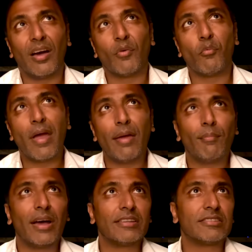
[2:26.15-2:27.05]
Where
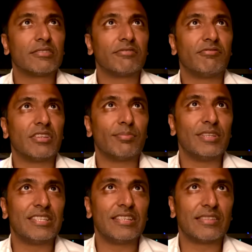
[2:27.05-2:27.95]
might vitamin
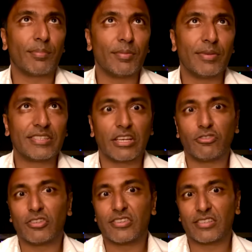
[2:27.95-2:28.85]
D
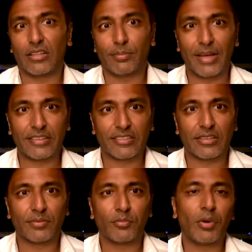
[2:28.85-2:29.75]
supplementation still matter?
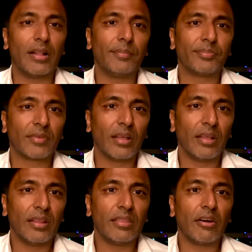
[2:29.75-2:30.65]
Well,
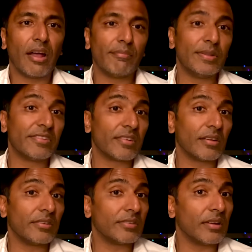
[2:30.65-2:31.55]
there have been
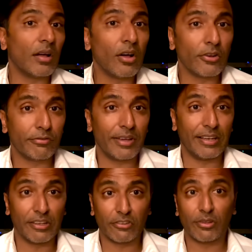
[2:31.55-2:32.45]
studies in heart
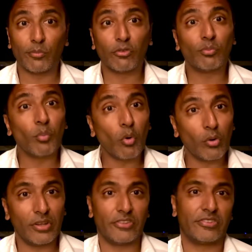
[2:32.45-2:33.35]
failure. Some
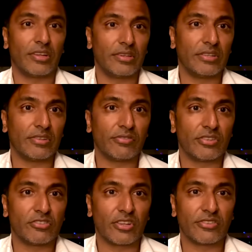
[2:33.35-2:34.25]
smaller studies have
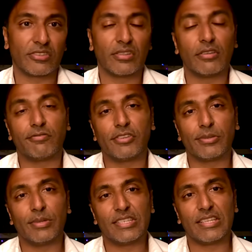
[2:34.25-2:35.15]
suggested that
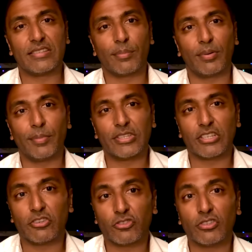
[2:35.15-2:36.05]
vitamin D
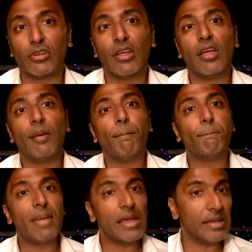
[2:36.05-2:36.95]
supplementation
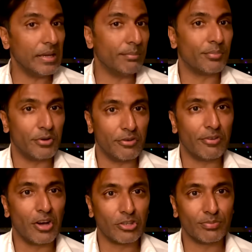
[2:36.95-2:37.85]
may improve
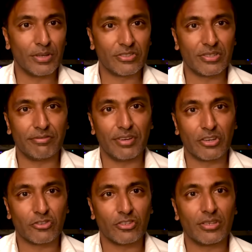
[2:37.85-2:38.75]
heart muscle
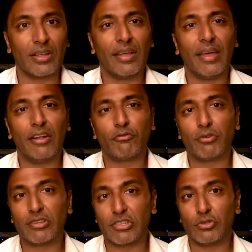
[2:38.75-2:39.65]
function and
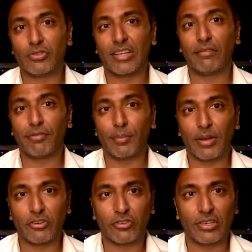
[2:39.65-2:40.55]
reduce
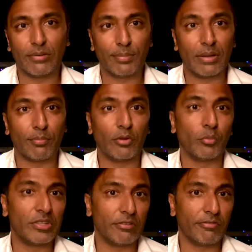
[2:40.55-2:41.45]
inflammation in people
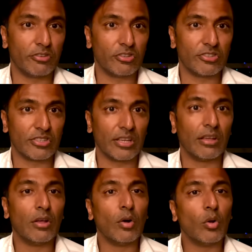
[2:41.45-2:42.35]
with deficiency,
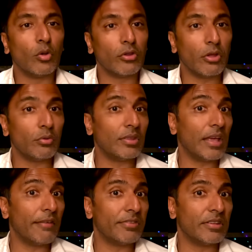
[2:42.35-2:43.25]
although the
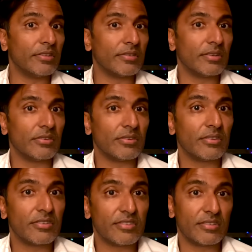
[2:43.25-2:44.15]
evidence is
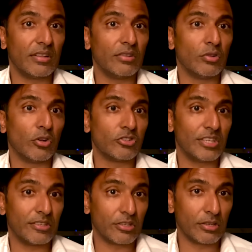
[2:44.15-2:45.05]
still not
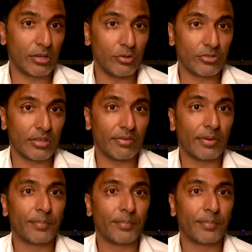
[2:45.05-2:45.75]
yet conclusive.